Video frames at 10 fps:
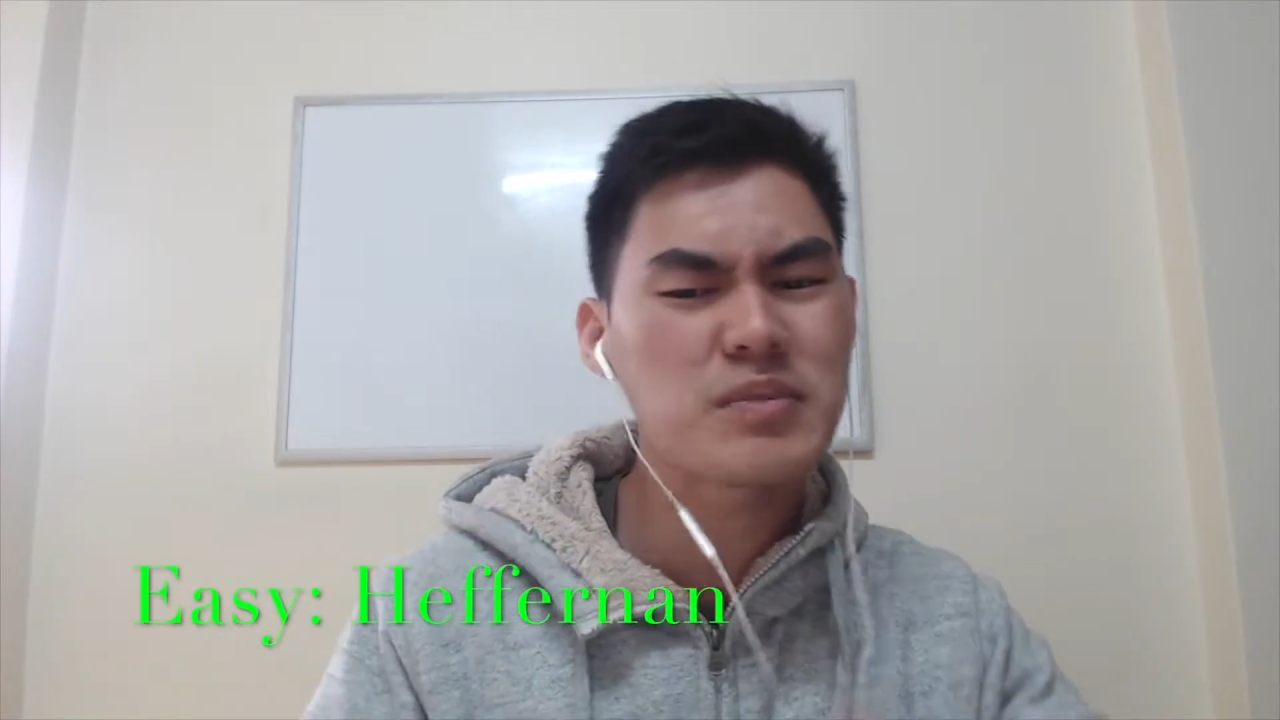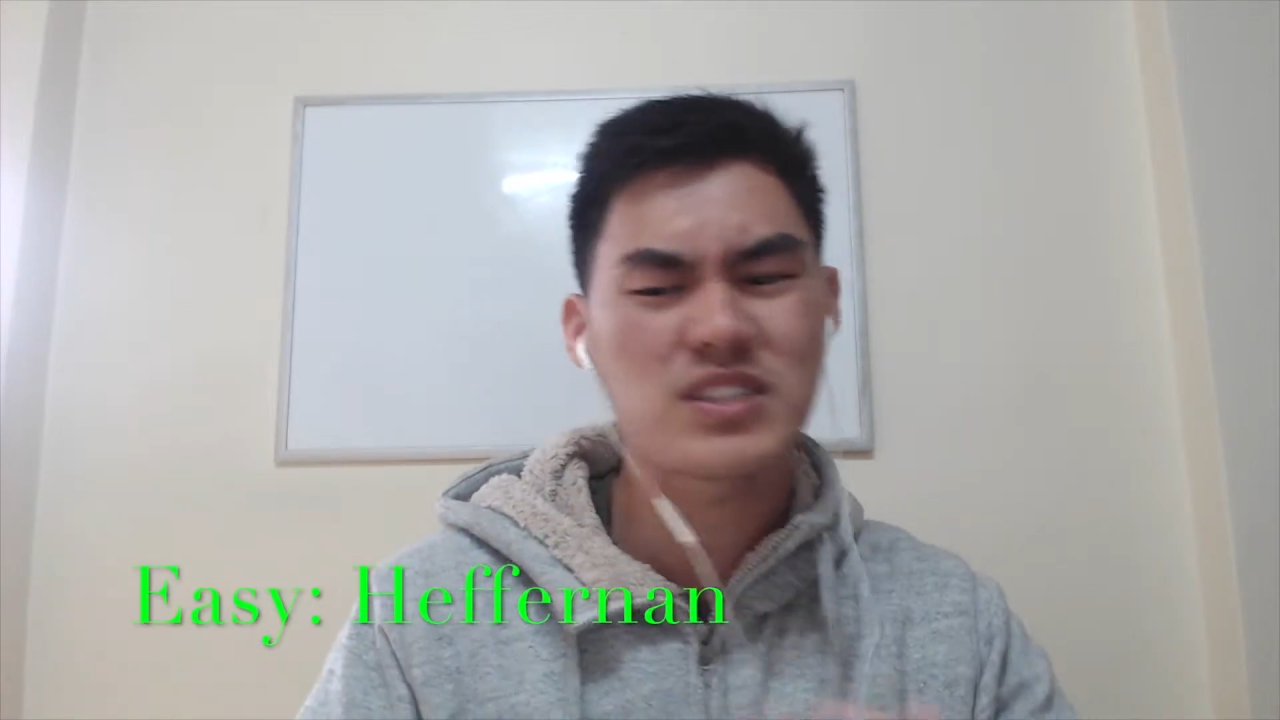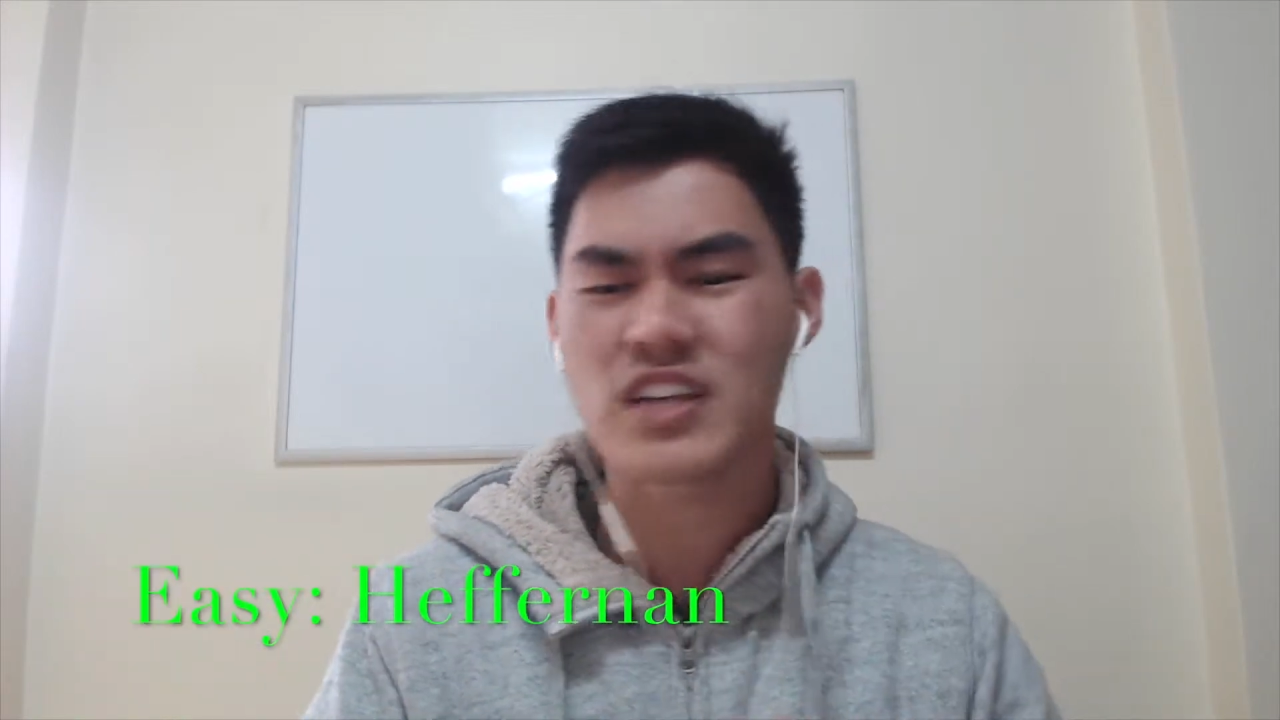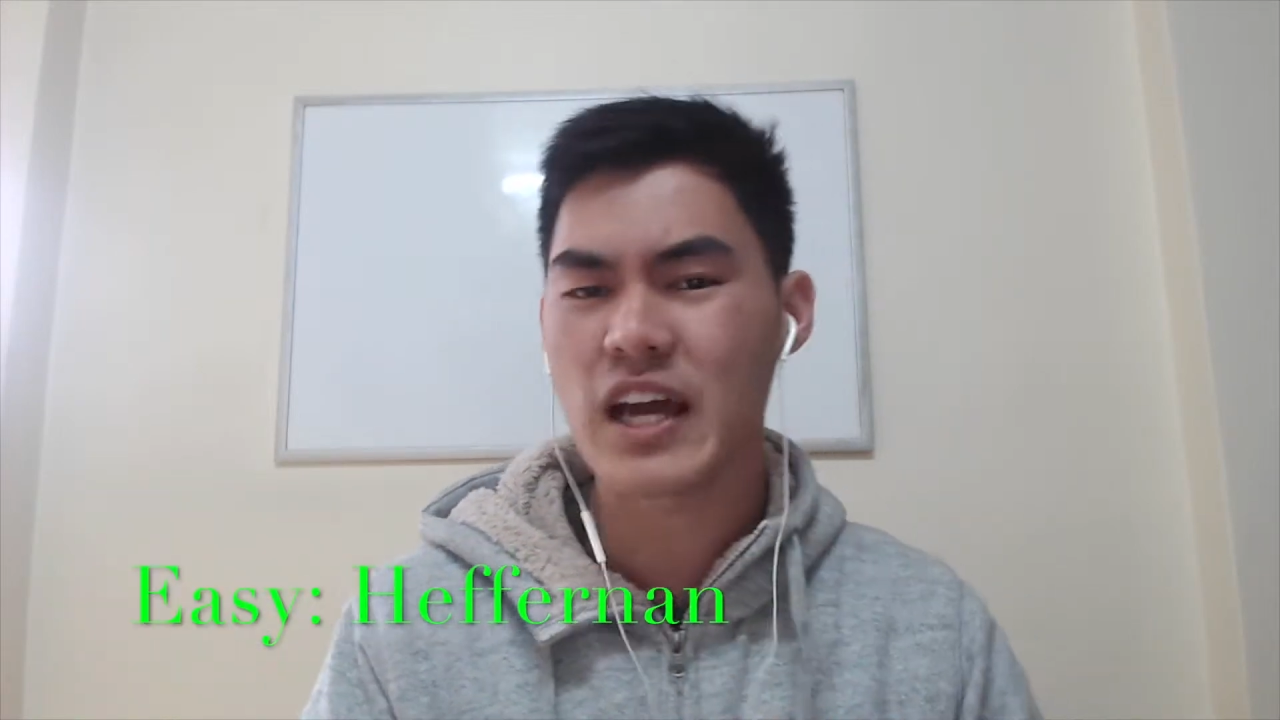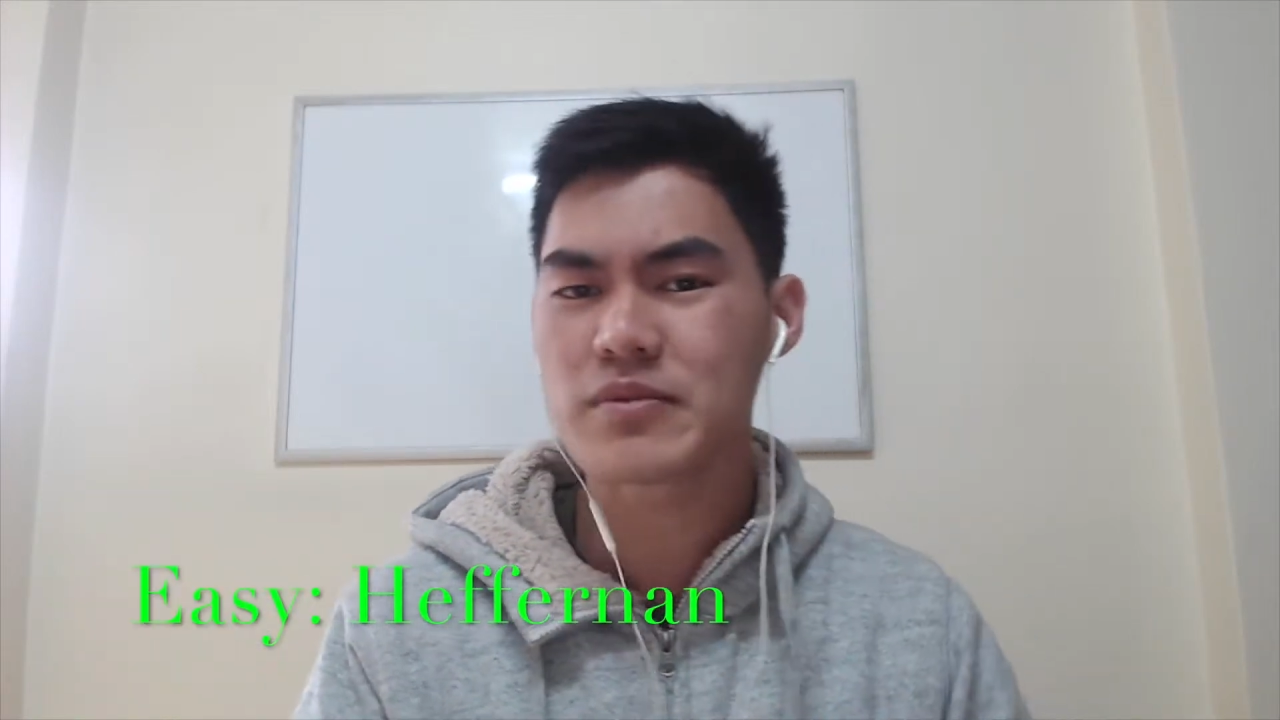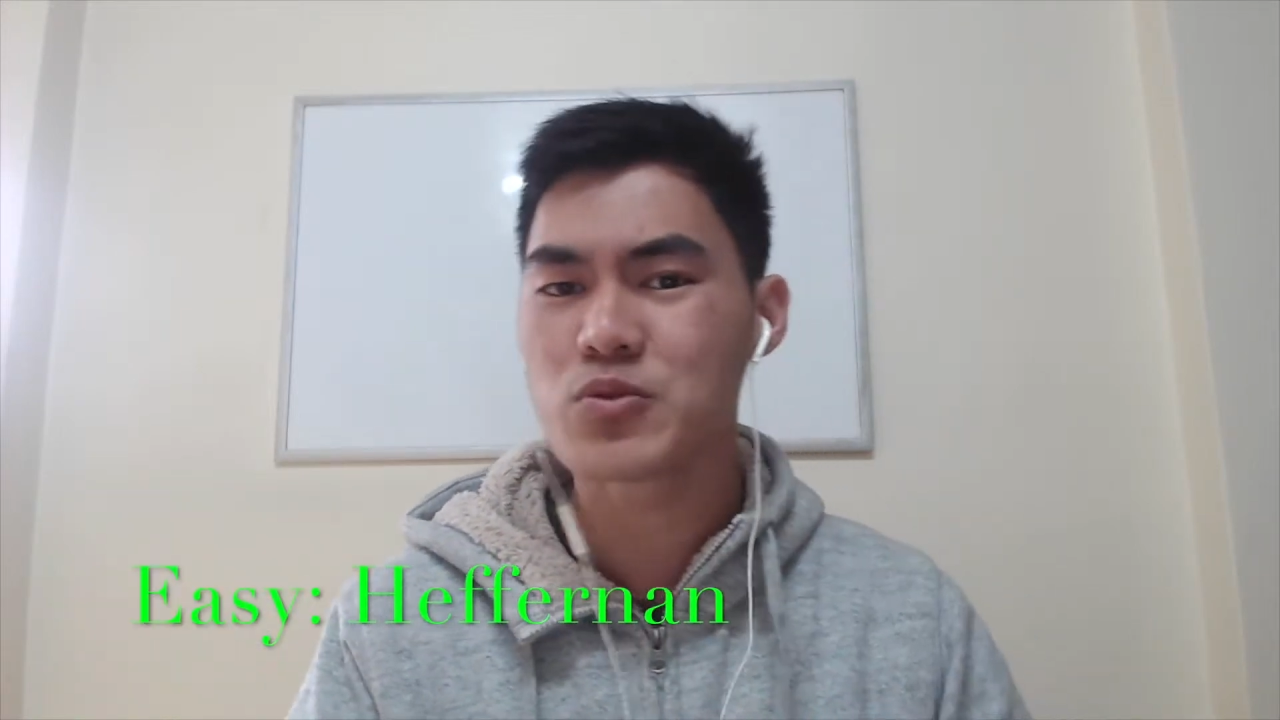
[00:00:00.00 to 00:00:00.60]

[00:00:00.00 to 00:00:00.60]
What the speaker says: exam